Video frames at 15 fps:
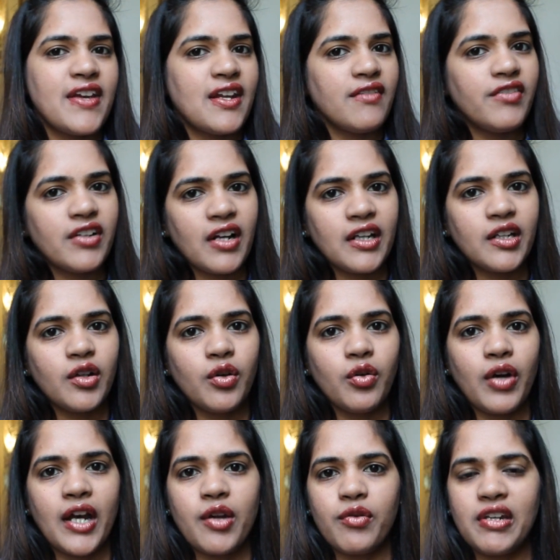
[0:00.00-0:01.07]
Wherever I
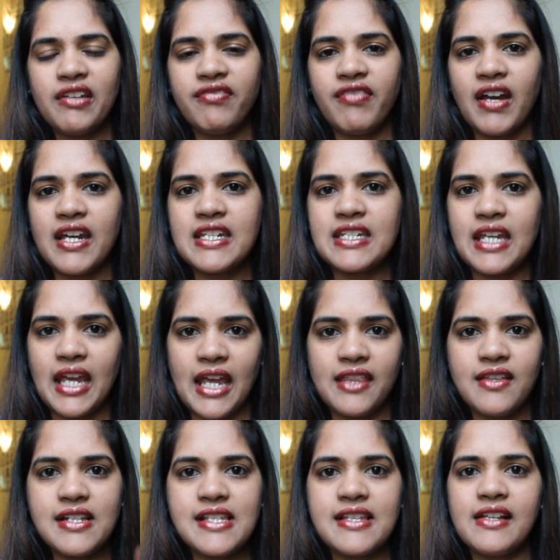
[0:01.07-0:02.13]
go, I only find
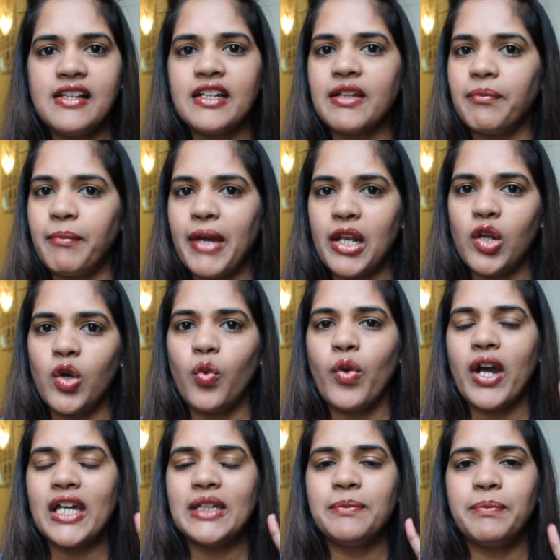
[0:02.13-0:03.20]
Heather Silk, Mellow
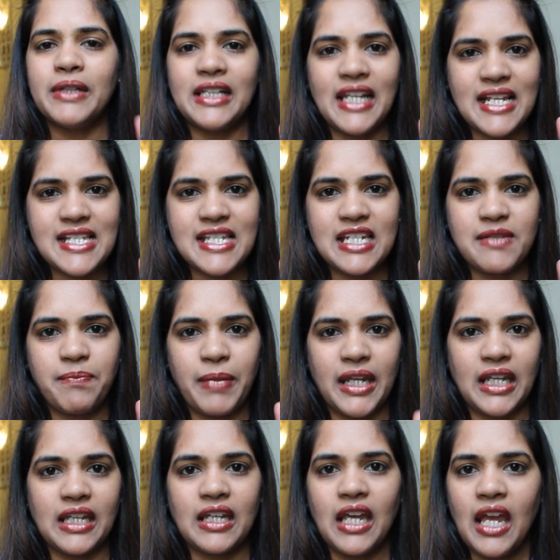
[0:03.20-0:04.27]
Wine, Pearlescent
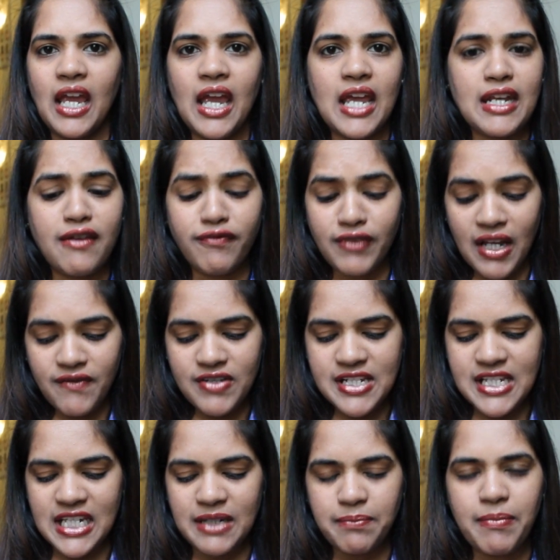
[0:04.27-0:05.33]
Pink, and I've never
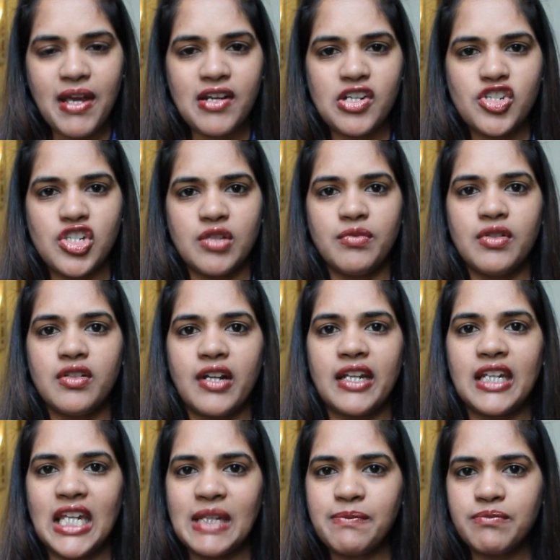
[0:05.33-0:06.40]
seen Berry Shimmer. I
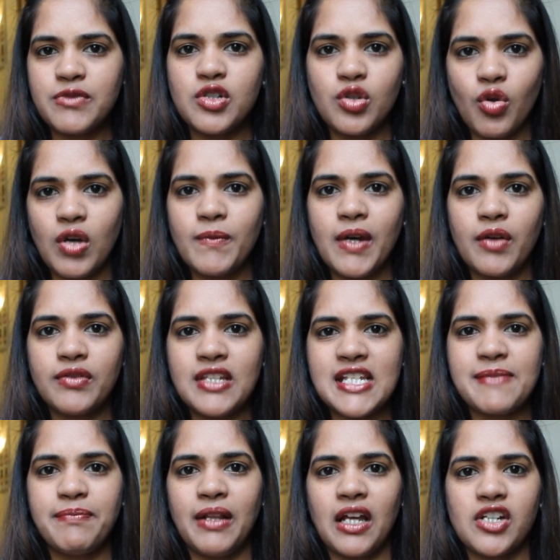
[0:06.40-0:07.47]
came to know about
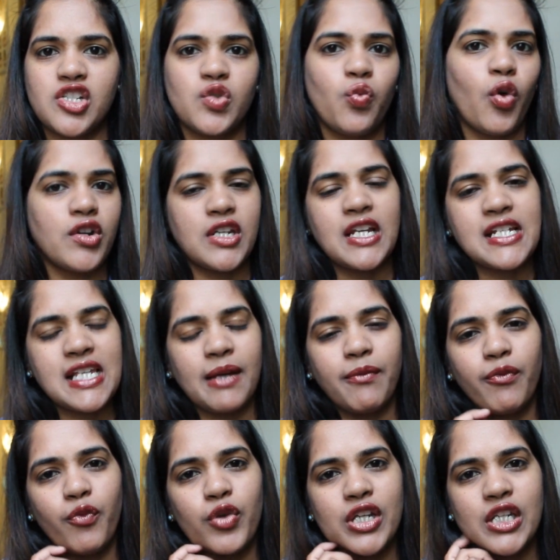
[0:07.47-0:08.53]
this blush watching
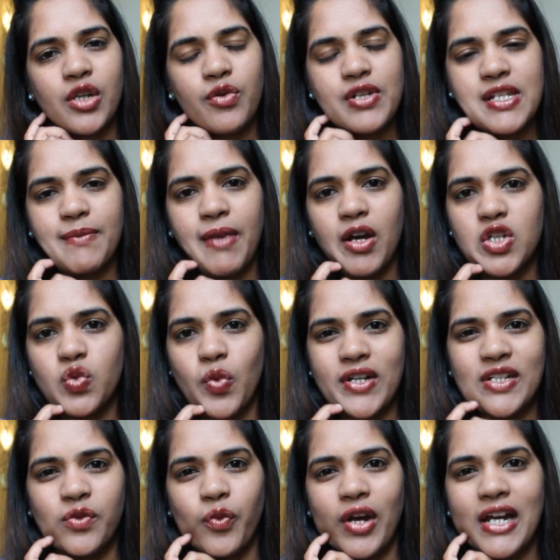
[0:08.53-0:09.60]
some videos about
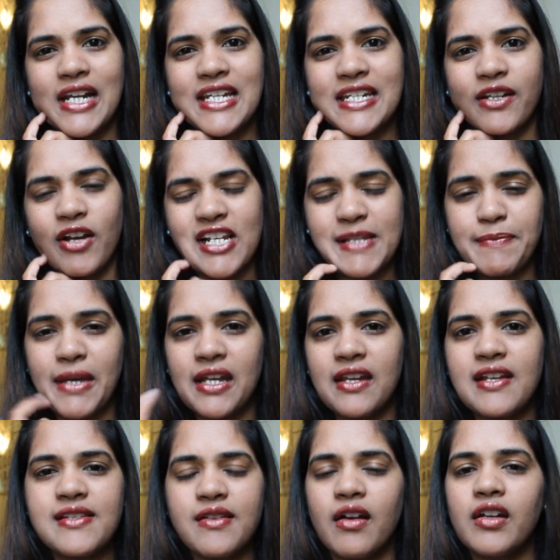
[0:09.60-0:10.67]
Wet n Wild
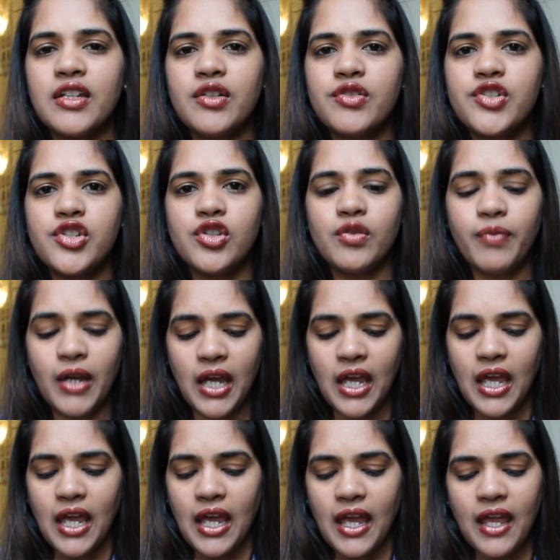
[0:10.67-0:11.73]
cosmetics on YouTube,
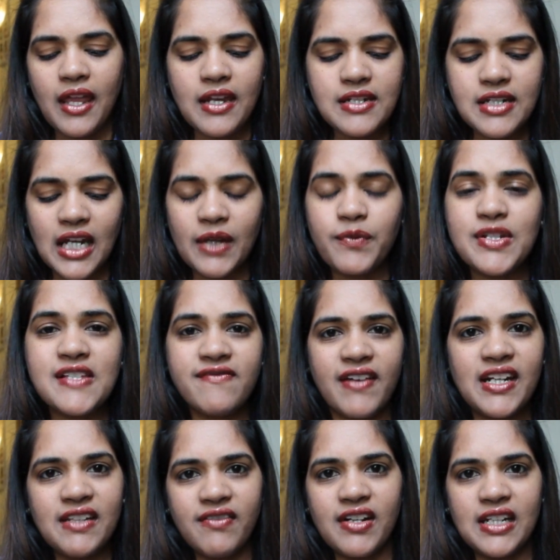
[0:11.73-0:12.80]
and I was
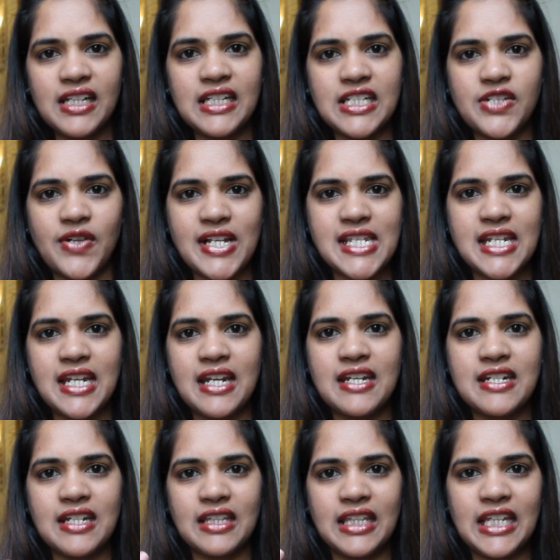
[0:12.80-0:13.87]
very interested,
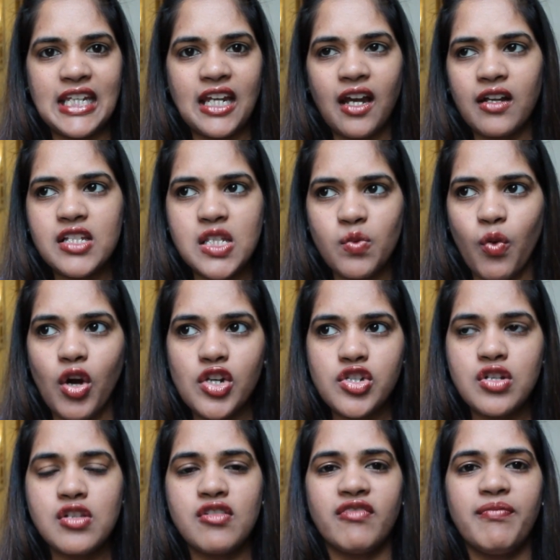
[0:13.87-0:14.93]
in the
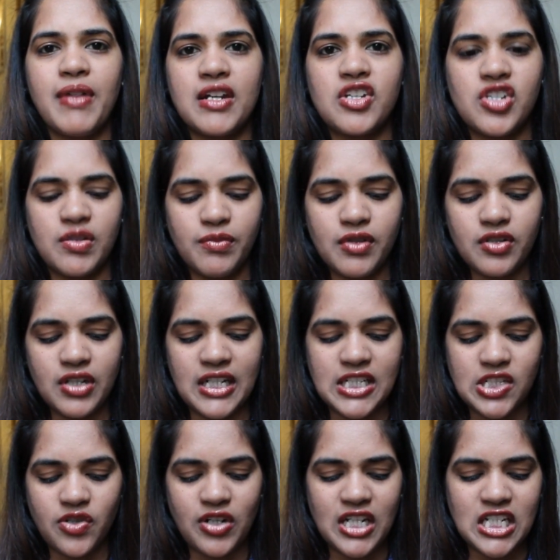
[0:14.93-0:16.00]
swatches of Berry Shimmer
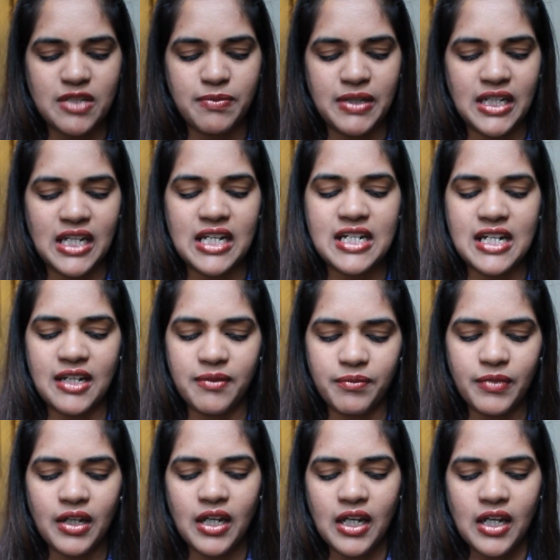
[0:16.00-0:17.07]
intrigued me, and
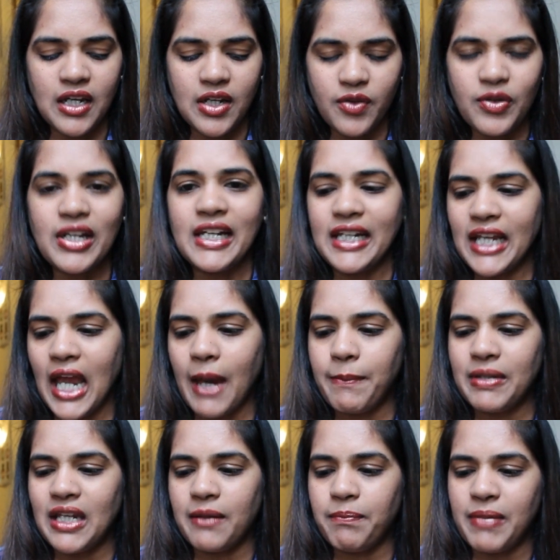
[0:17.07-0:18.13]
I'm really
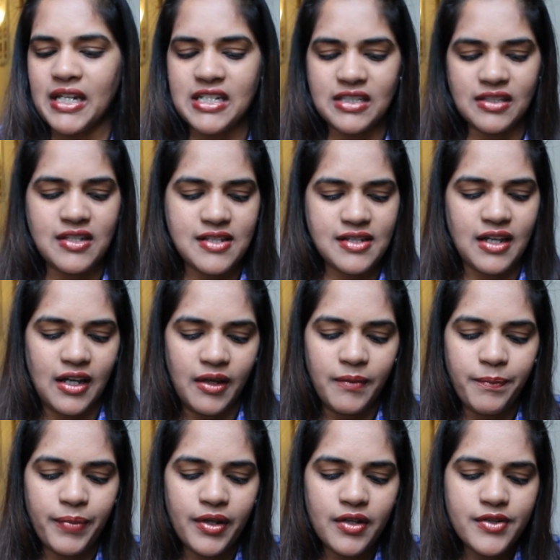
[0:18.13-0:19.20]
happy I picked this
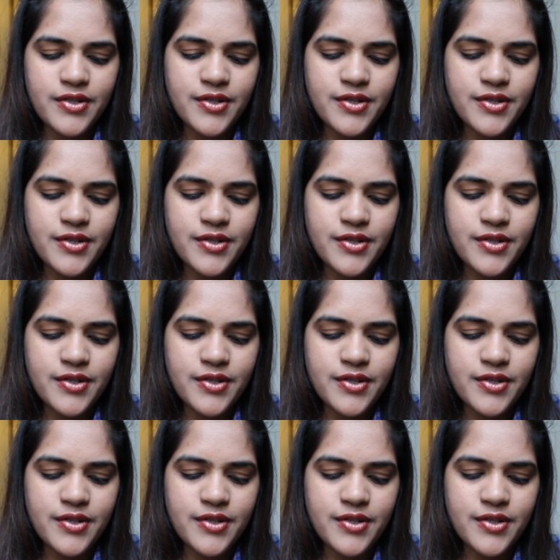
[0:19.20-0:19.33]
up.